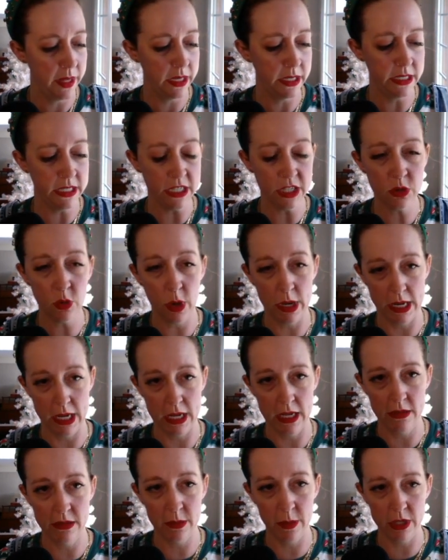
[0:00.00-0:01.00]

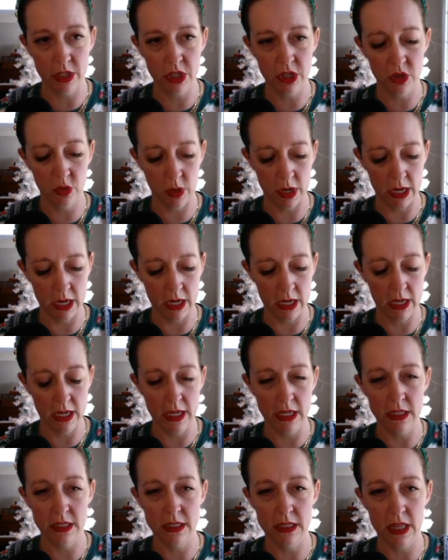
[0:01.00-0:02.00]
D20, Dimension 20,
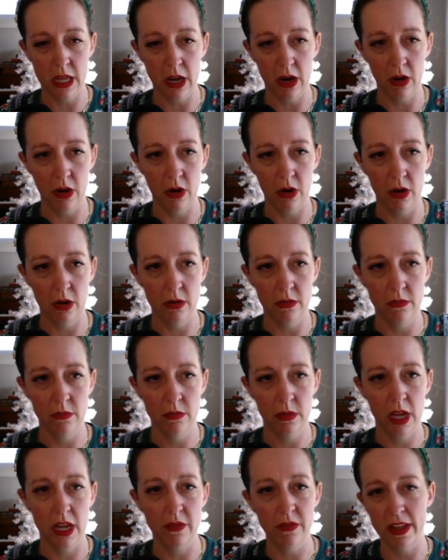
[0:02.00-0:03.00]
is their
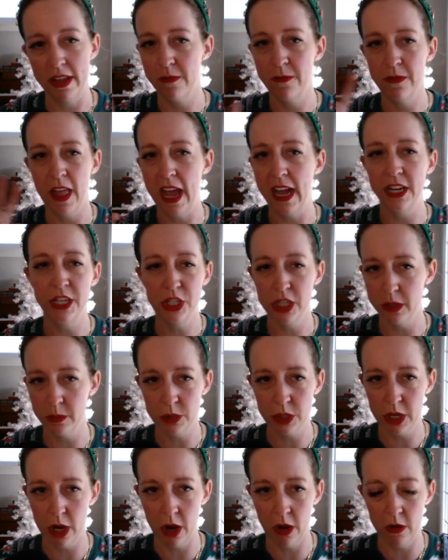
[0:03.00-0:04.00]
kind of flagship
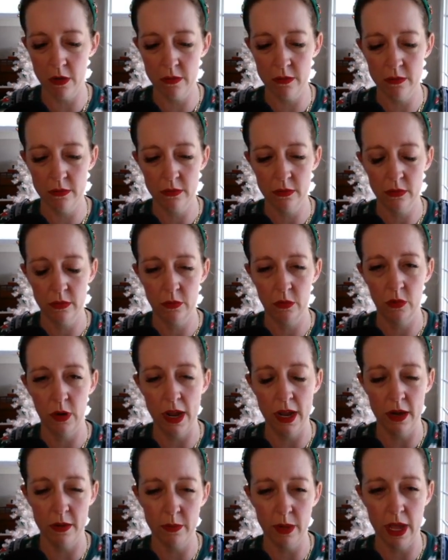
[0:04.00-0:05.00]
show
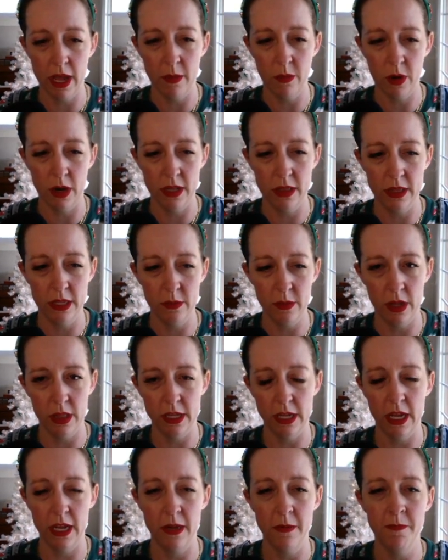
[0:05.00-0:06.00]
ran by Brennan Lee
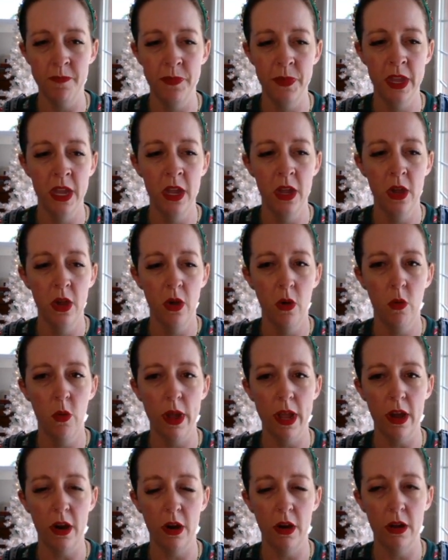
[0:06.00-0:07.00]
Mulligan,
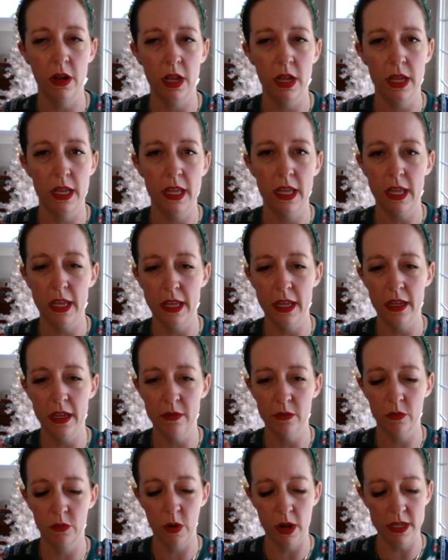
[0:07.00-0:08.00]
where he
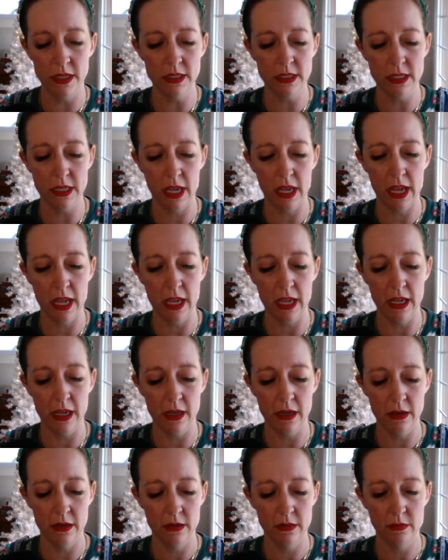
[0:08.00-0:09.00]
runs
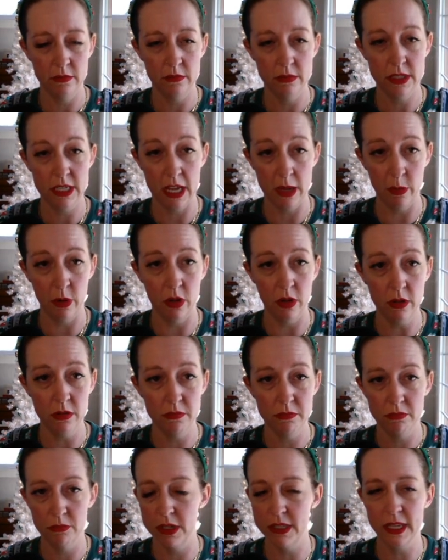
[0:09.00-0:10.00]
a
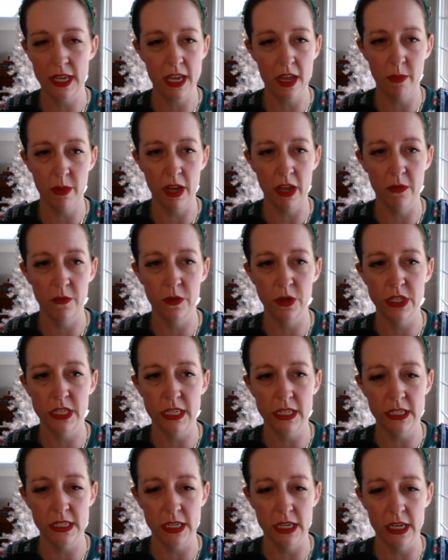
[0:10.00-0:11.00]
campaign for
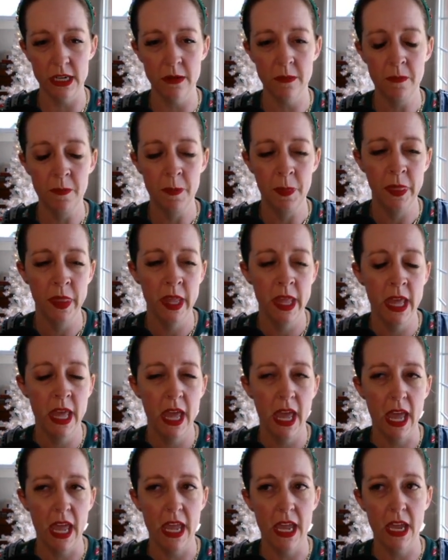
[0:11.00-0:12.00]
D&D.
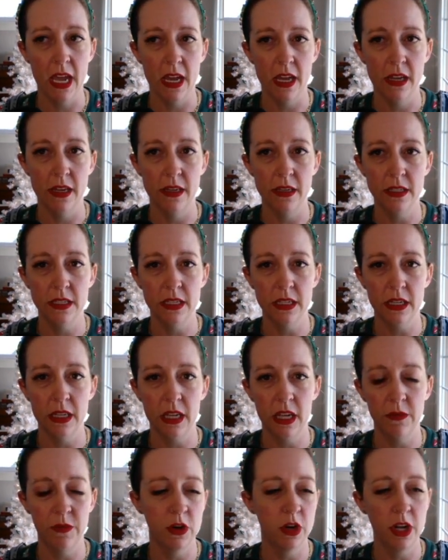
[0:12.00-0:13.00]
And
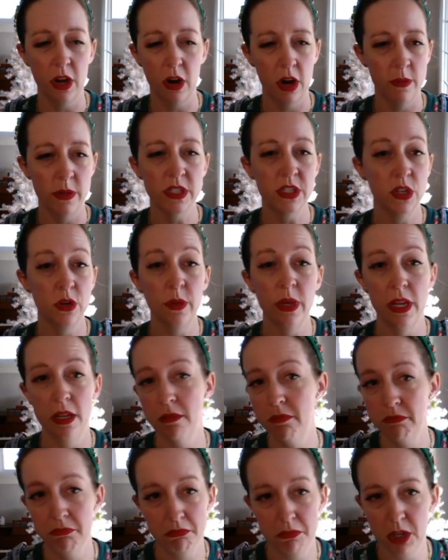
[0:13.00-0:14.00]
if you're here, I'm
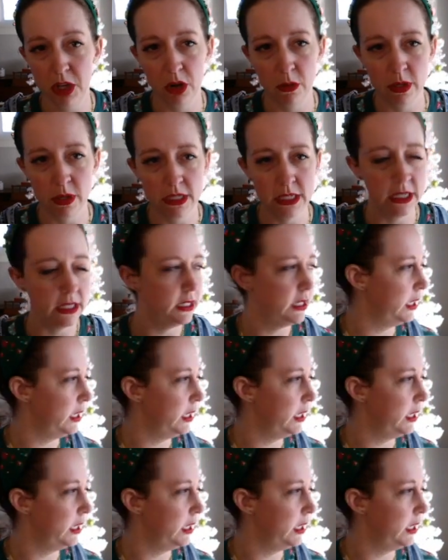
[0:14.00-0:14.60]
assuming you know what D&D